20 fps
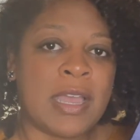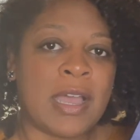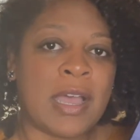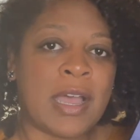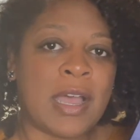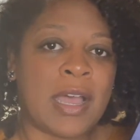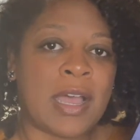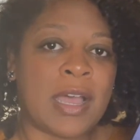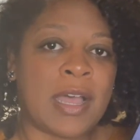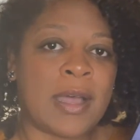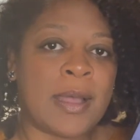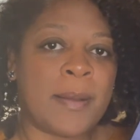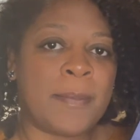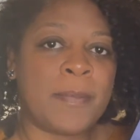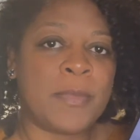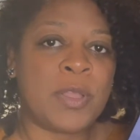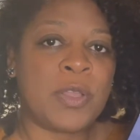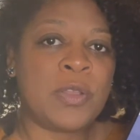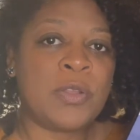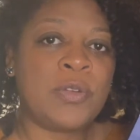
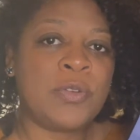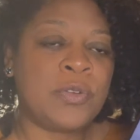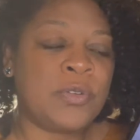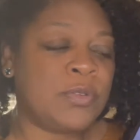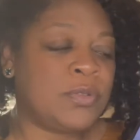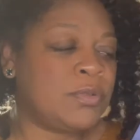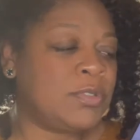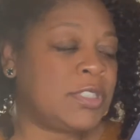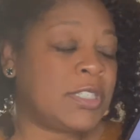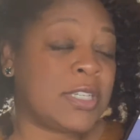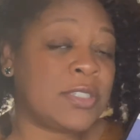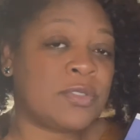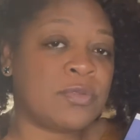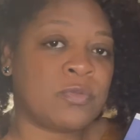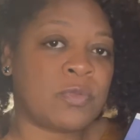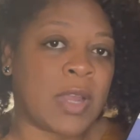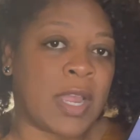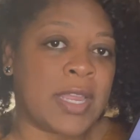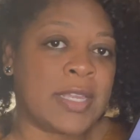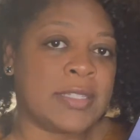who just
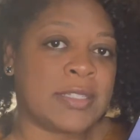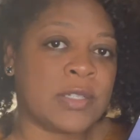writes